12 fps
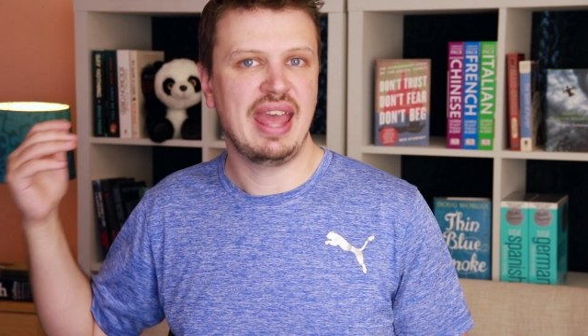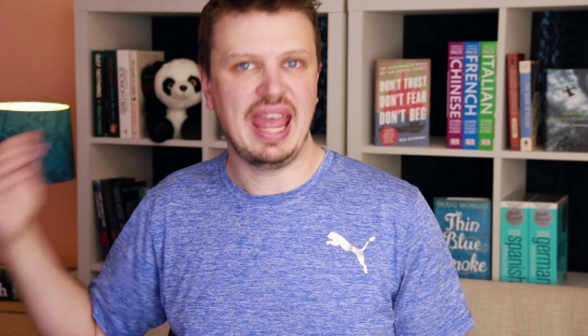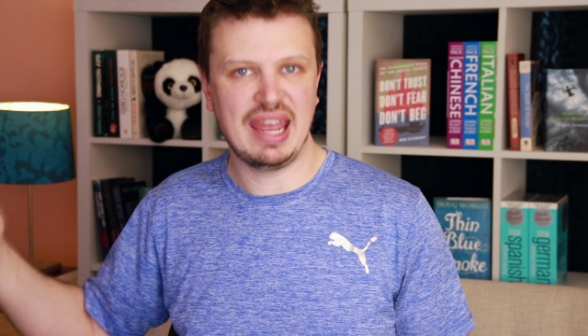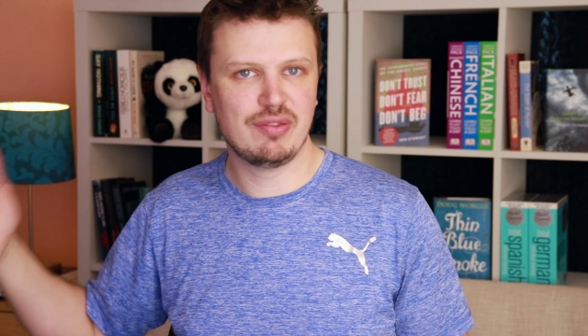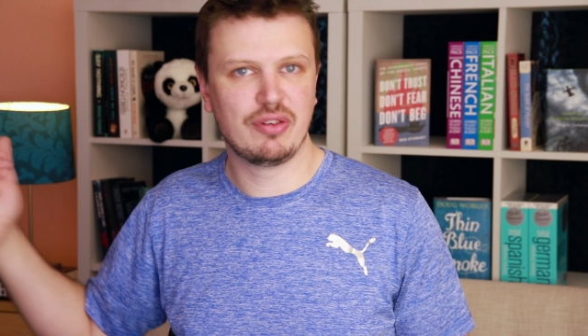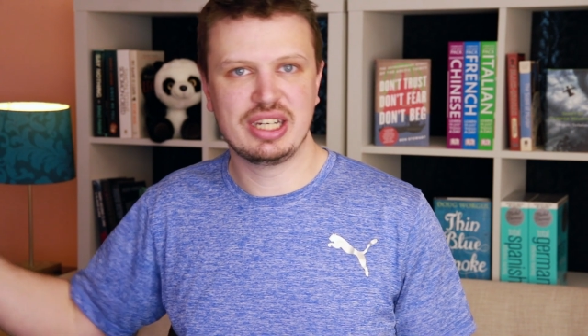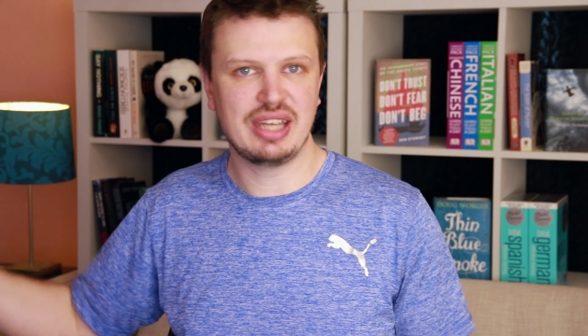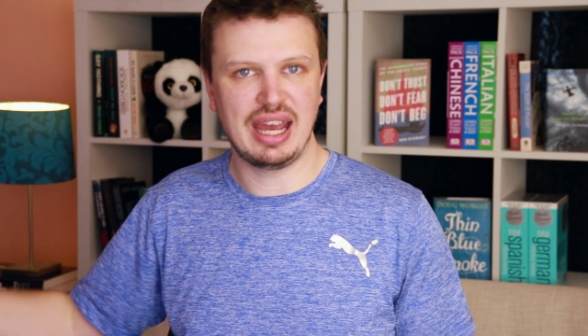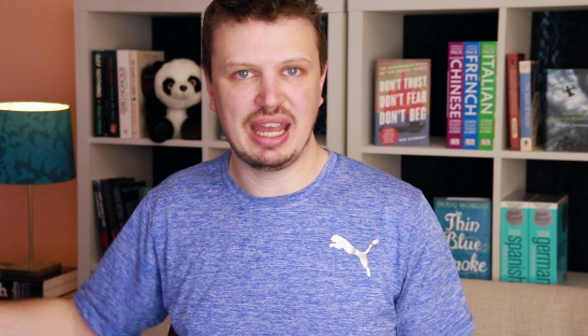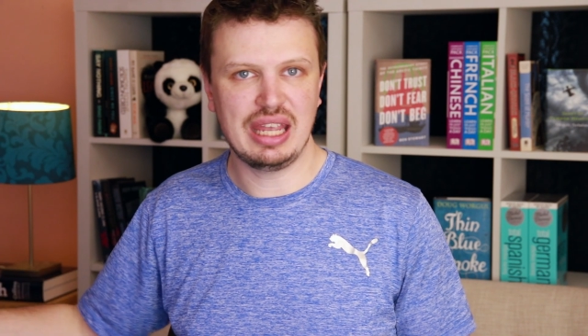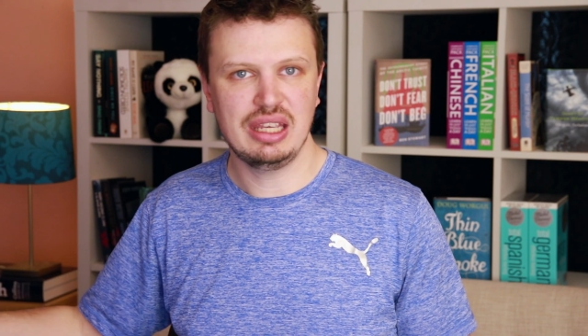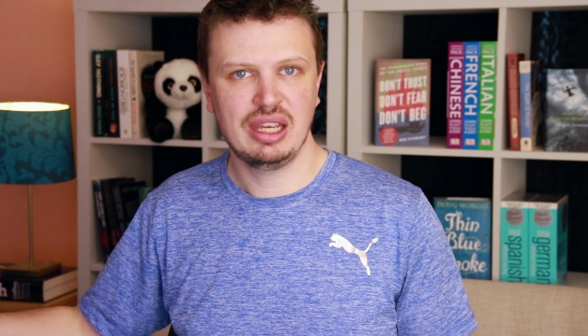every
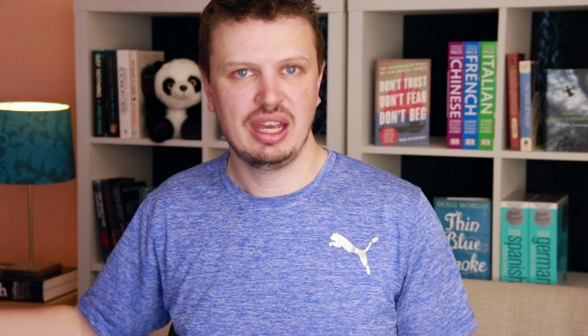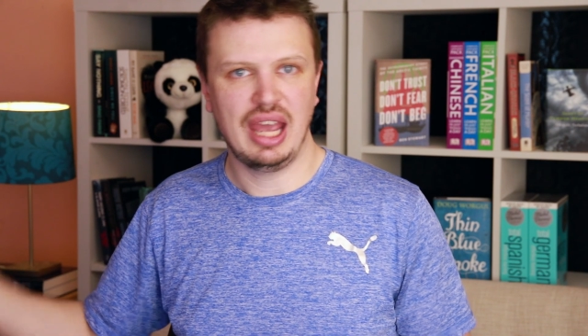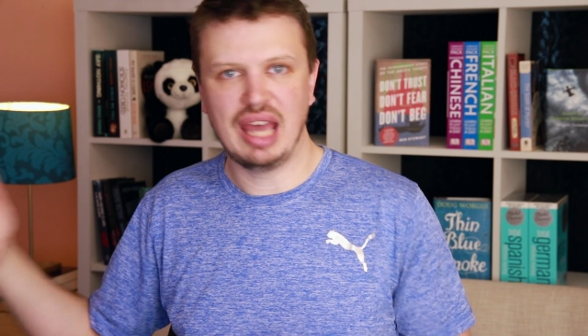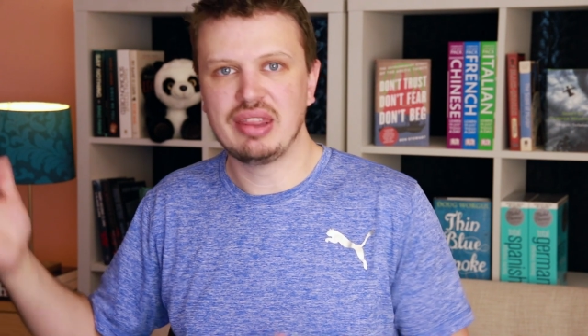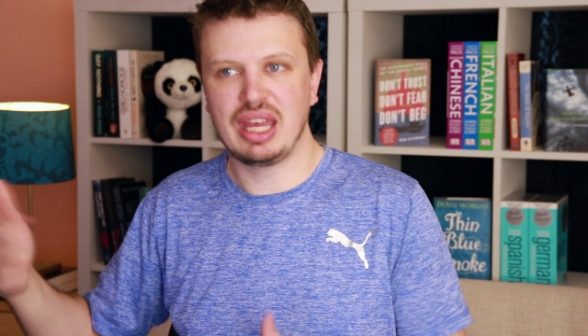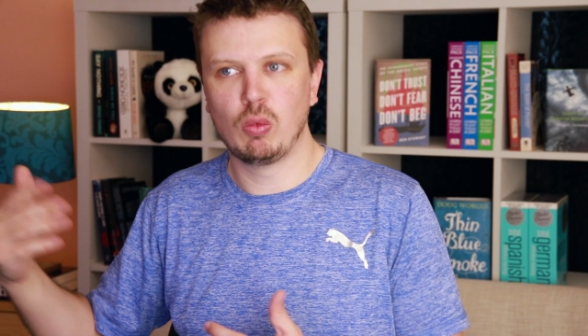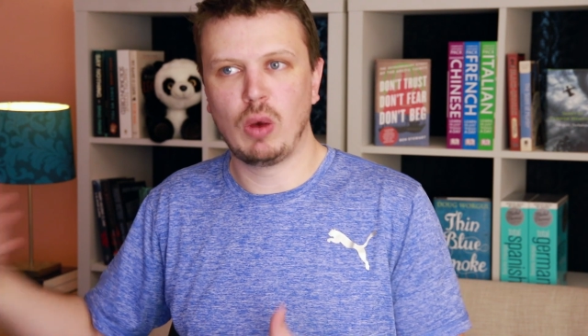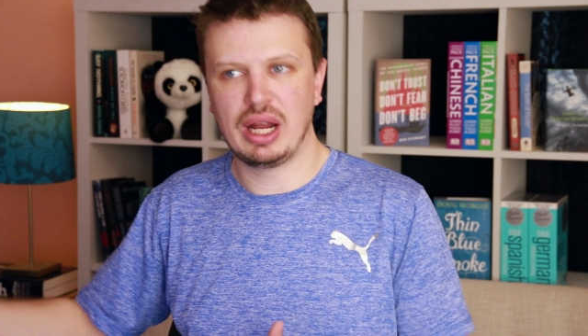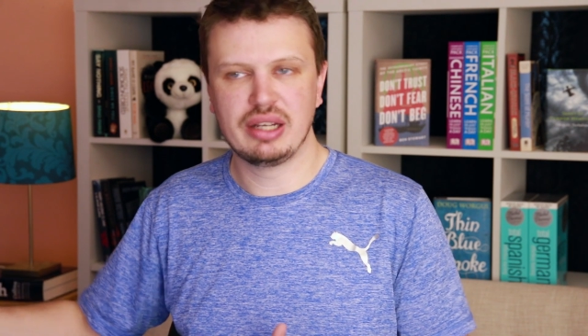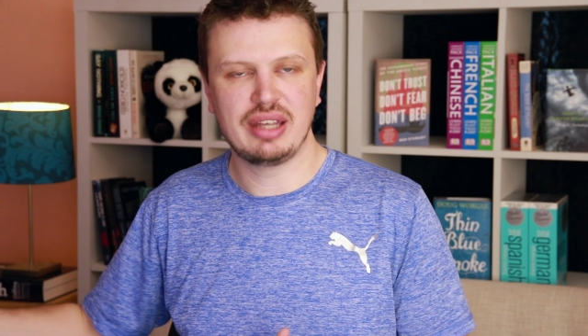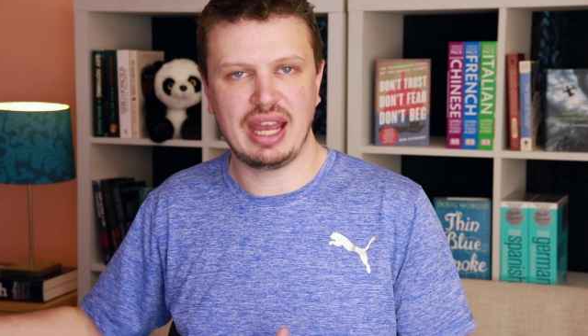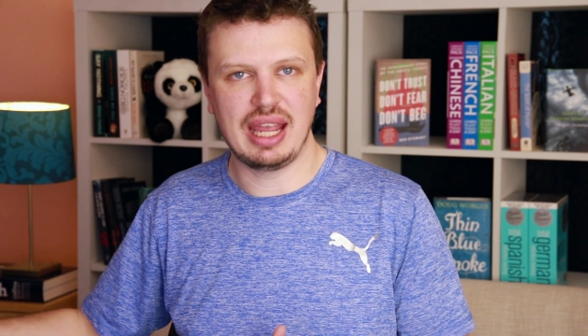day and then
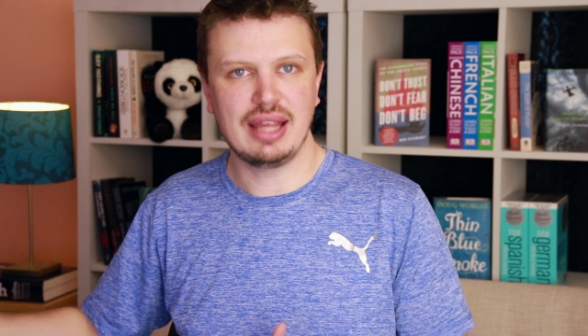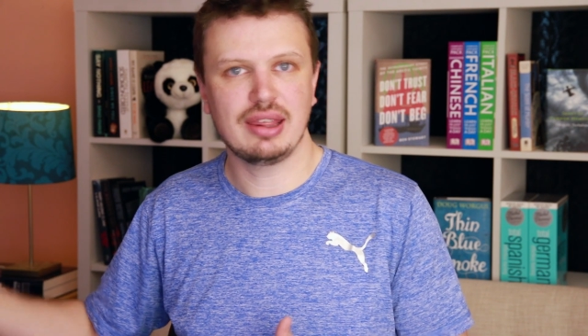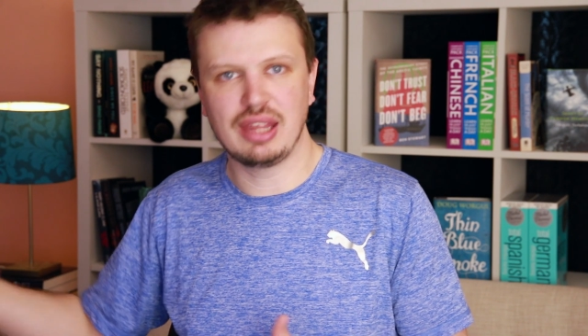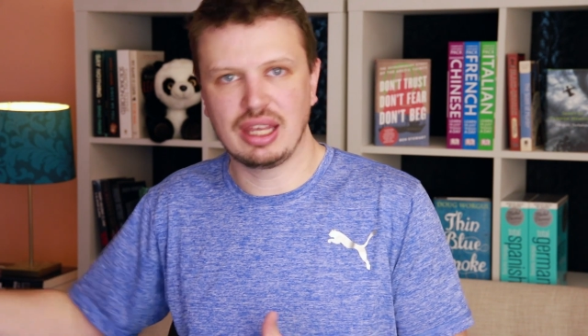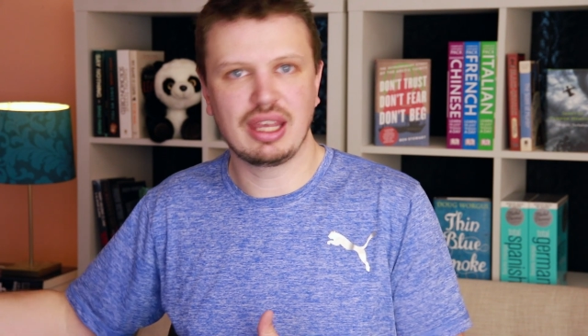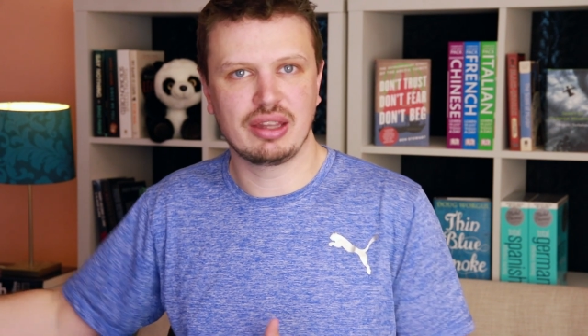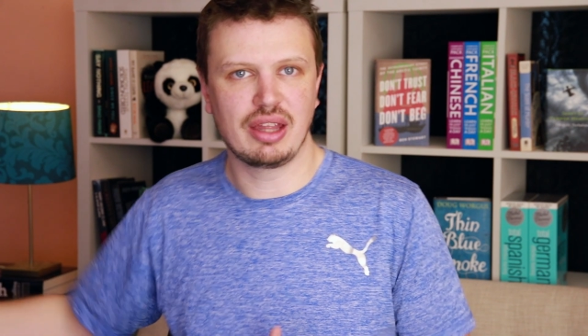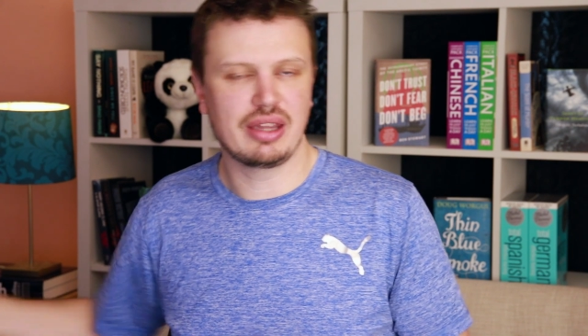one day thinking